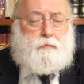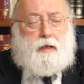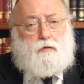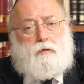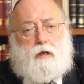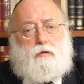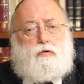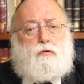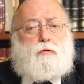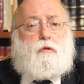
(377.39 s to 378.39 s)
not looking
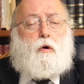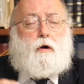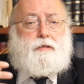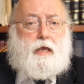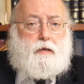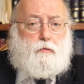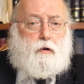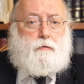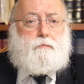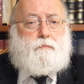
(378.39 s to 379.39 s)
to laud anyone,